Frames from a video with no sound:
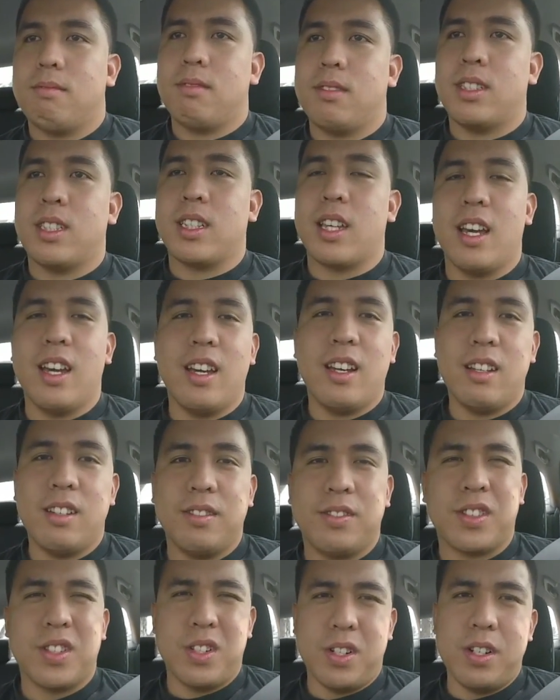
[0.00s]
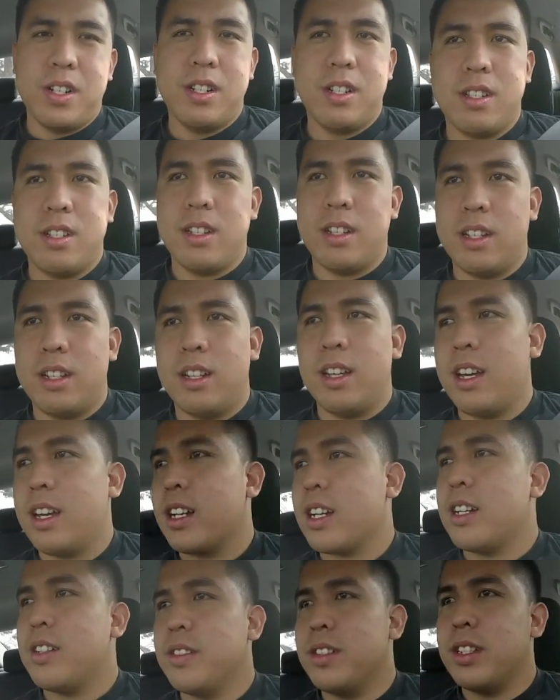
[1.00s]
skate, of course, and then
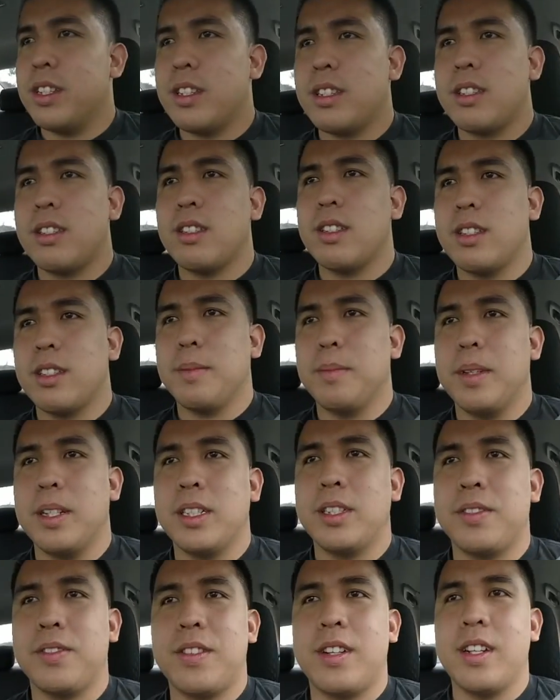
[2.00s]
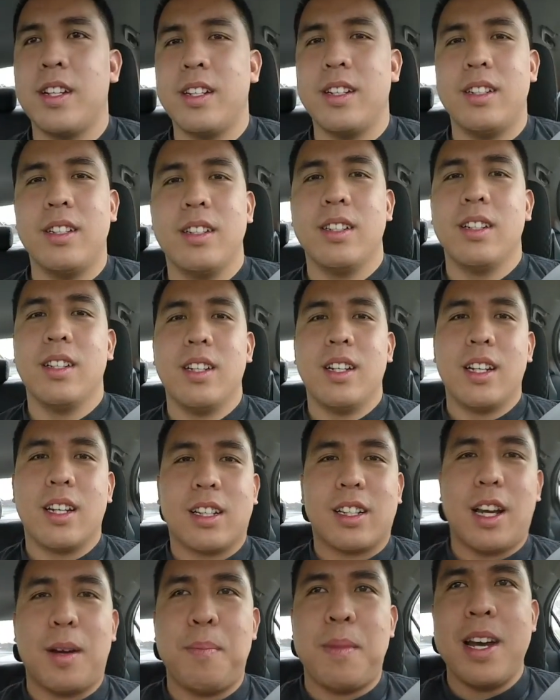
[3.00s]
hang out with best friend.
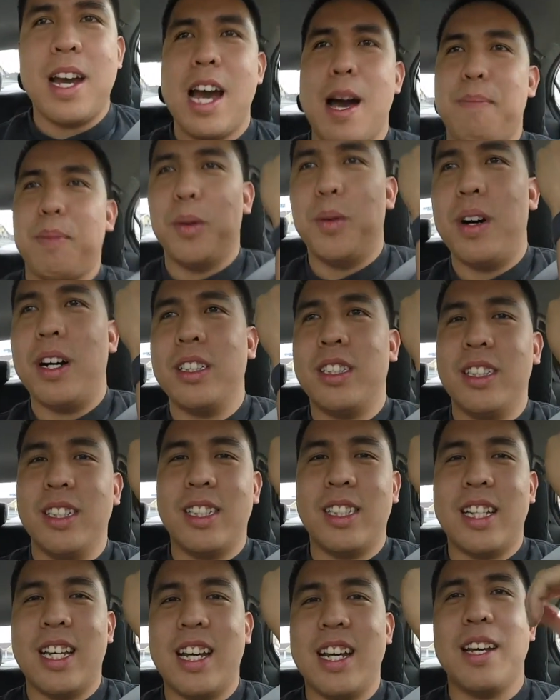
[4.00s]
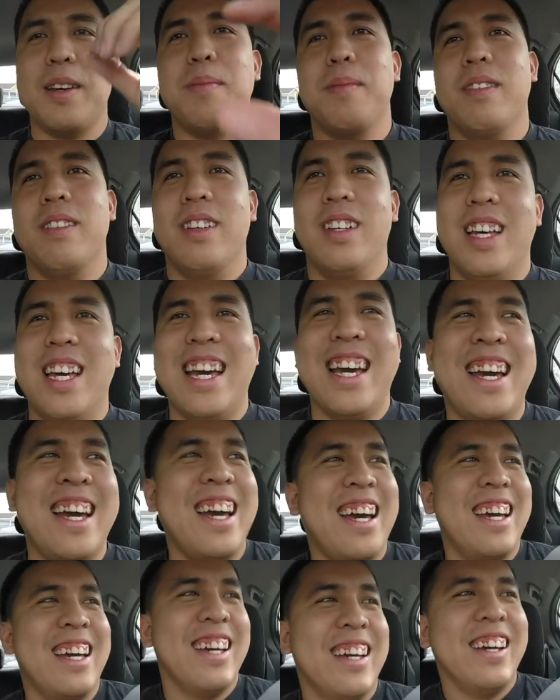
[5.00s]
Got my Apple Watch this time.
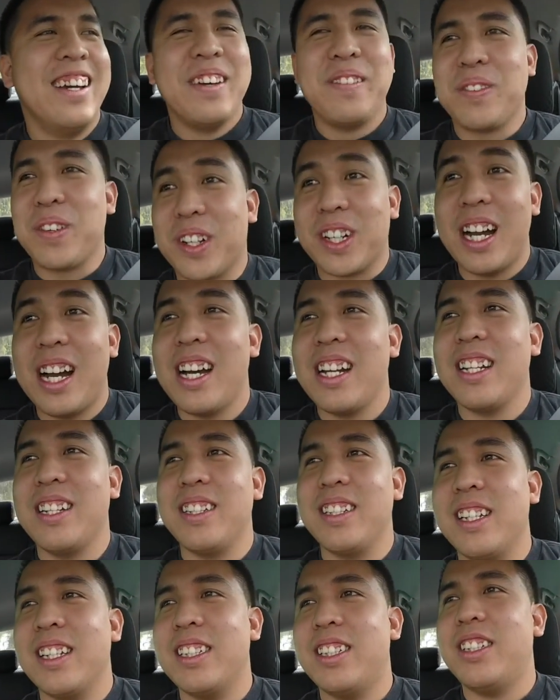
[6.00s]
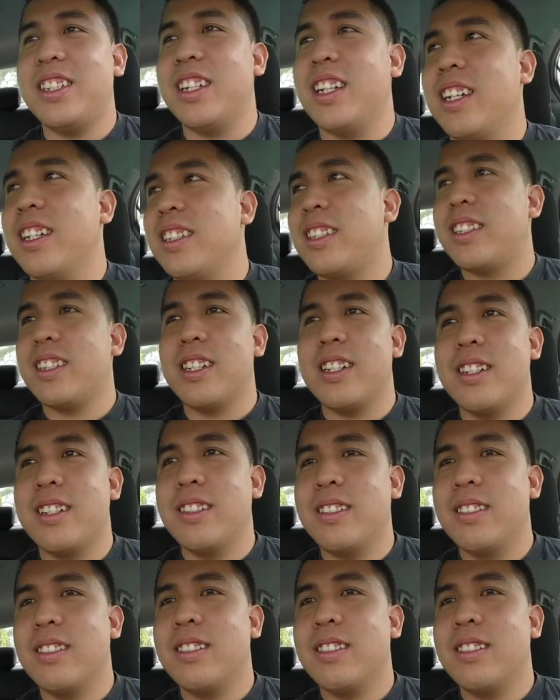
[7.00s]
Forgot it yesterday, so